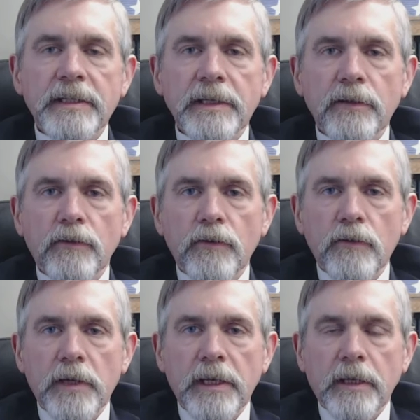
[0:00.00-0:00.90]

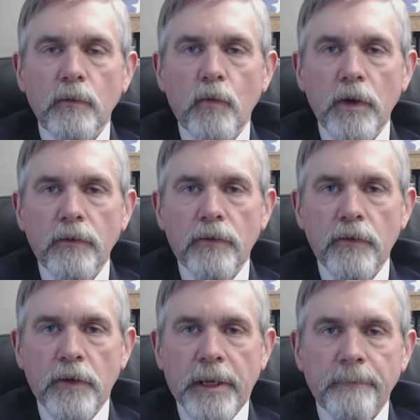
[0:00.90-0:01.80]
10:30, and
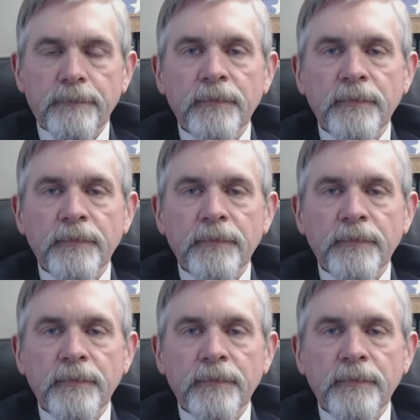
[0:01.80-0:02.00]
1:30.